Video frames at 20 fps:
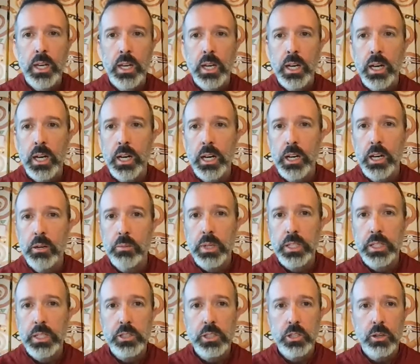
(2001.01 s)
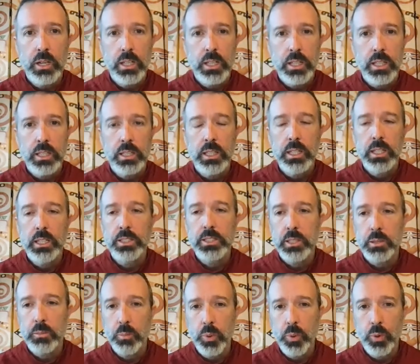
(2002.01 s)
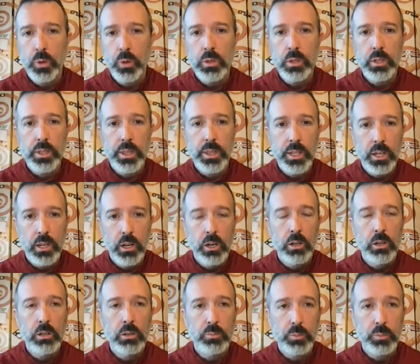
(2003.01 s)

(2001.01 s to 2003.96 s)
And so I think that it's important that all,